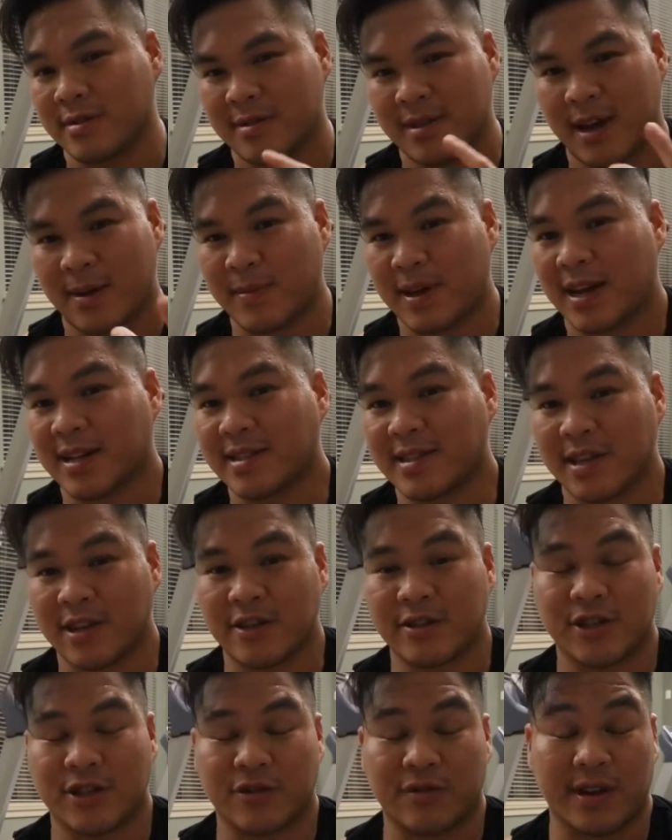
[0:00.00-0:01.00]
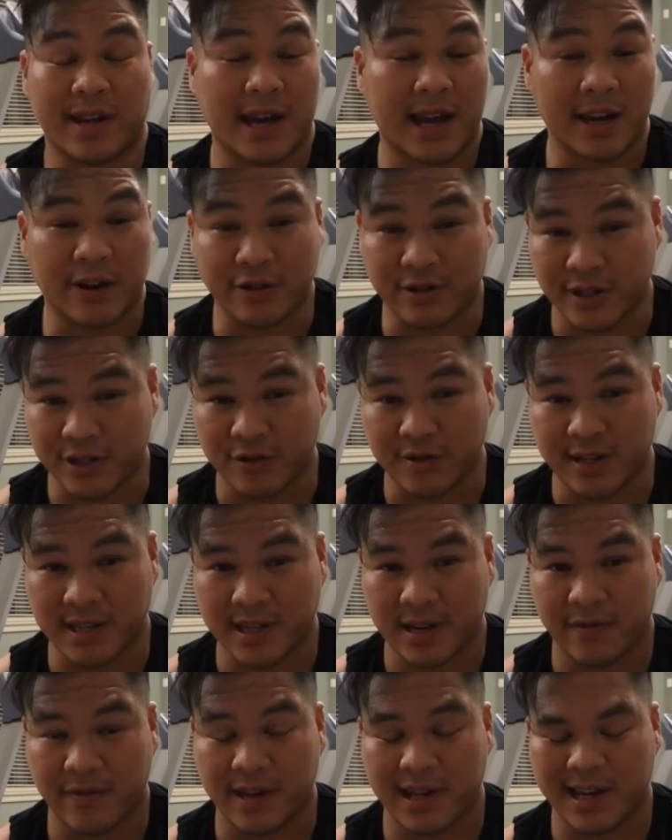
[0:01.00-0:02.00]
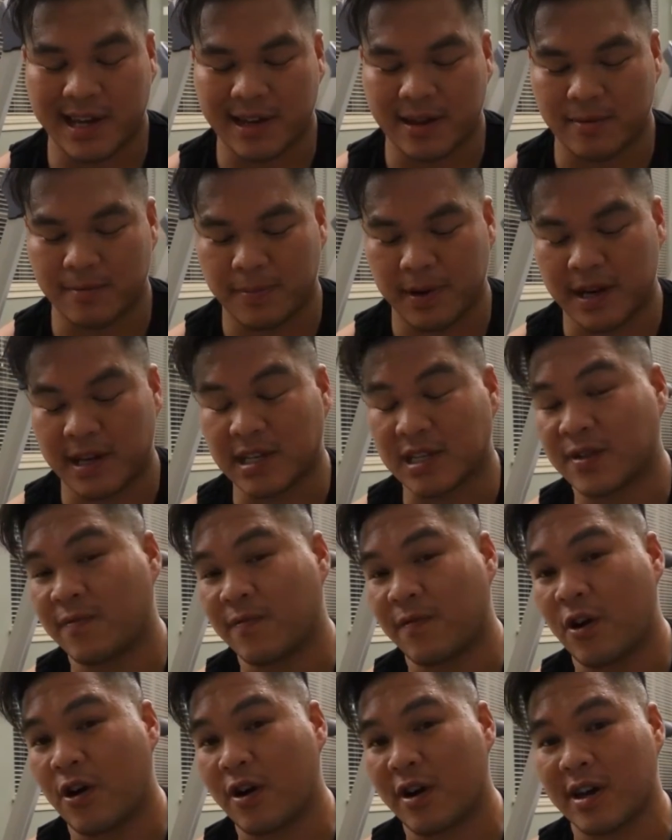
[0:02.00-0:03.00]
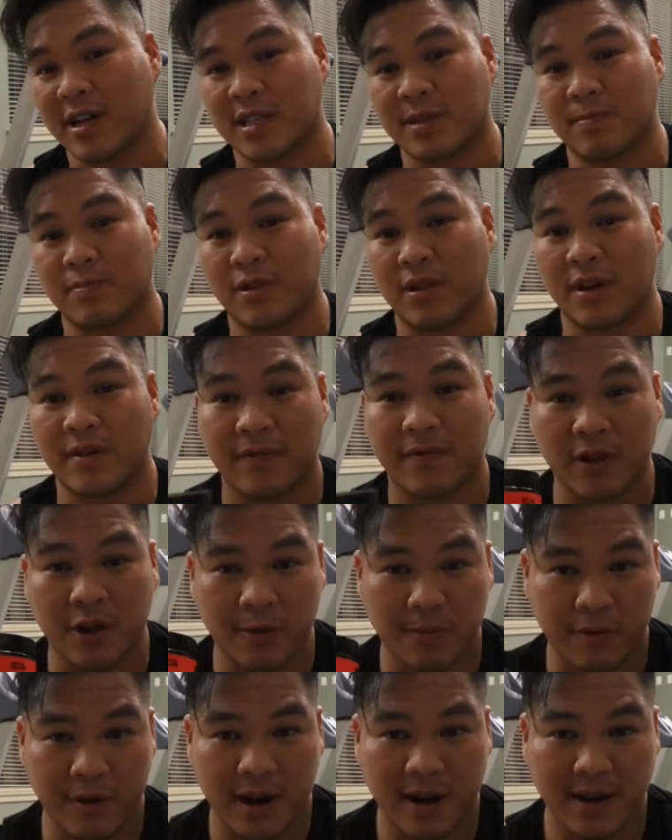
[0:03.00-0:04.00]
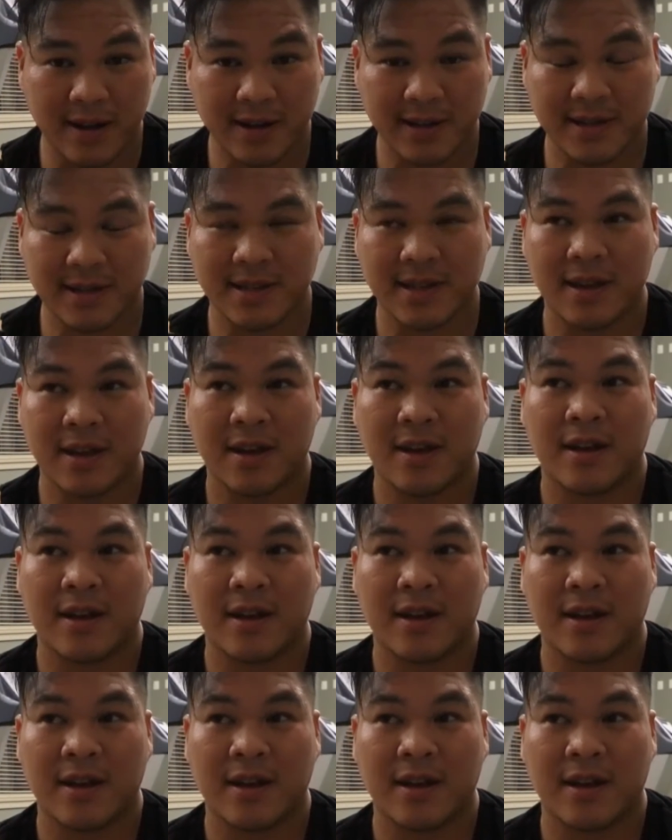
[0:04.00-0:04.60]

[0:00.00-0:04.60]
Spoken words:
I'm not saying you should drink energy drinks every day, but as far as blood flow products